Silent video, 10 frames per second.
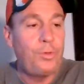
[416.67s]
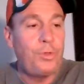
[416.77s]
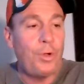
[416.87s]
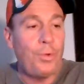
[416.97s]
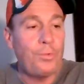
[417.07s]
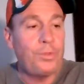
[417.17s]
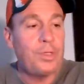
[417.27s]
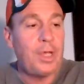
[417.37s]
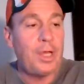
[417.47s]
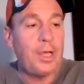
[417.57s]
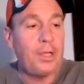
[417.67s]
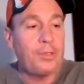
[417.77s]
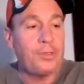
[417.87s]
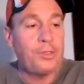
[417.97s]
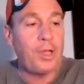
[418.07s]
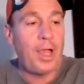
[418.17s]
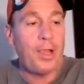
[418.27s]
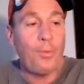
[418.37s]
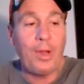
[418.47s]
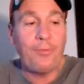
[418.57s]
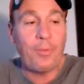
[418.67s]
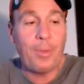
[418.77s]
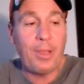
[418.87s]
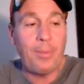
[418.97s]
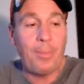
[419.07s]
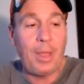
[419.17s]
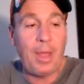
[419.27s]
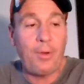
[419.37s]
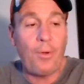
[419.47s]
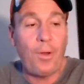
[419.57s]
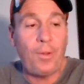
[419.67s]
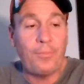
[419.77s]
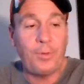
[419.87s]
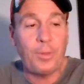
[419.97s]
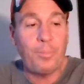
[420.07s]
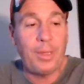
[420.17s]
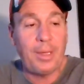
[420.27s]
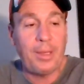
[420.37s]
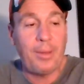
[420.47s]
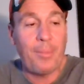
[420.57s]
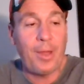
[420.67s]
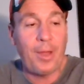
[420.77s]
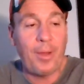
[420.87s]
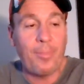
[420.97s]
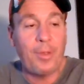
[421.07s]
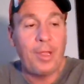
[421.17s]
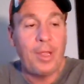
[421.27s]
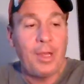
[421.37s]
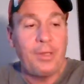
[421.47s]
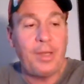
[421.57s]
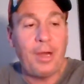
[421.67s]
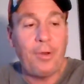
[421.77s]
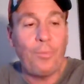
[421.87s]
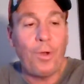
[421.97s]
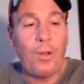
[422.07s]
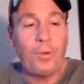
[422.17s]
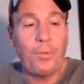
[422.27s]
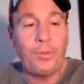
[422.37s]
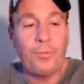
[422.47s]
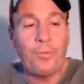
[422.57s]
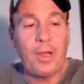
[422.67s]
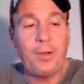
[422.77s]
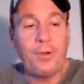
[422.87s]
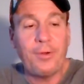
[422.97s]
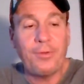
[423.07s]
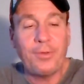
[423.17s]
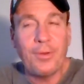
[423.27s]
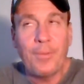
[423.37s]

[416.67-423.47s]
Don't shy away from him at all if you could pick him up. Darren Waller with the Raiders.